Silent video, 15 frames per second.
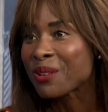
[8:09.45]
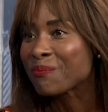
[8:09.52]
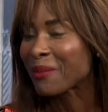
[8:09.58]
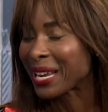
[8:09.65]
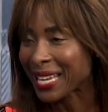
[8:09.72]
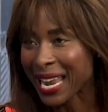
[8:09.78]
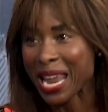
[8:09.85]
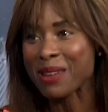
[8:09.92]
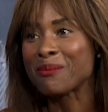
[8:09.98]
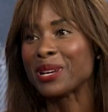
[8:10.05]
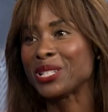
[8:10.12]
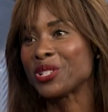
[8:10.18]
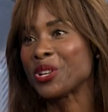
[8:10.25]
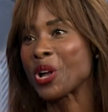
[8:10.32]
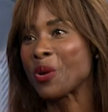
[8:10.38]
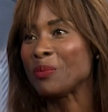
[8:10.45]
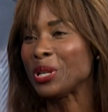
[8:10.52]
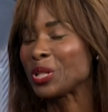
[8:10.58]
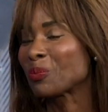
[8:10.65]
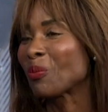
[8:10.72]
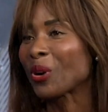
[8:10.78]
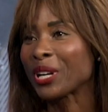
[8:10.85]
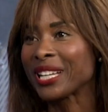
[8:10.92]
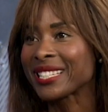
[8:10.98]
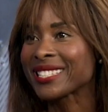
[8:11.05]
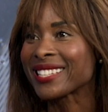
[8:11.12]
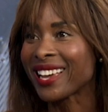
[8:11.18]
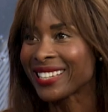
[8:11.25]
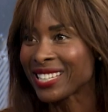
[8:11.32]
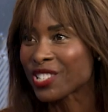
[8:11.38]
My name, as you know, means morning
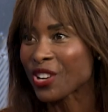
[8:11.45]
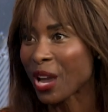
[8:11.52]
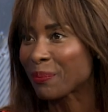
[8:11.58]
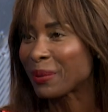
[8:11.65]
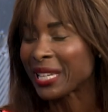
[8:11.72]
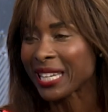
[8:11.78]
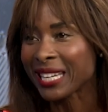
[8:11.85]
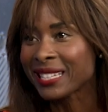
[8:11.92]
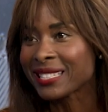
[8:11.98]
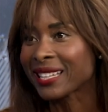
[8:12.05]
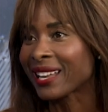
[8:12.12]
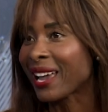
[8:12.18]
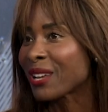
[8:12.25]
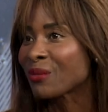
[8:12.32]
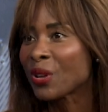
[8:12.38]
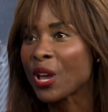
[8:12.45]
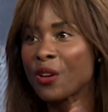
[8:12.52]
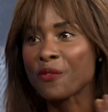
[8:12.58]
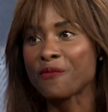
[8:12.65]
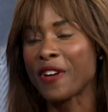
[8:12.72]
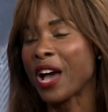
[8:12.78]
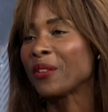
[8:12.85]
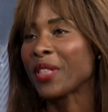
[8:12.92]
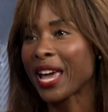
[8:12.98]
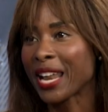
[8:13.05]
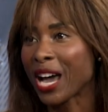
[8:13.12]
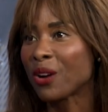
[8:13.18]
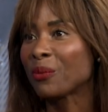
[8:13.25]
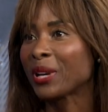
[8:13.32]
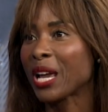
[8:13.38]
sun in Japanese, and I found that
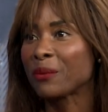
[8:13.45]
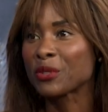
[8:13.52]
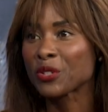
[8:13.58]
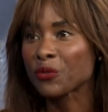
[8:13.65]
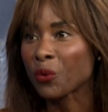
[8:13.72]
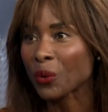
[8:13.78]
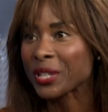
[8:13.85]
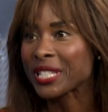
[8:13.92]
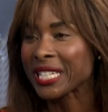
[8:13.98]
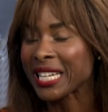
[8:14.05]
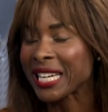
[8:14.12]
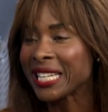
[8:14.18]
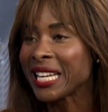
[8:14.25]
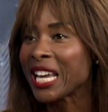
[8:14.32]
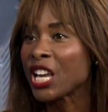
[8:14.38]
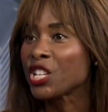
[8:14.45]
out when I was 14,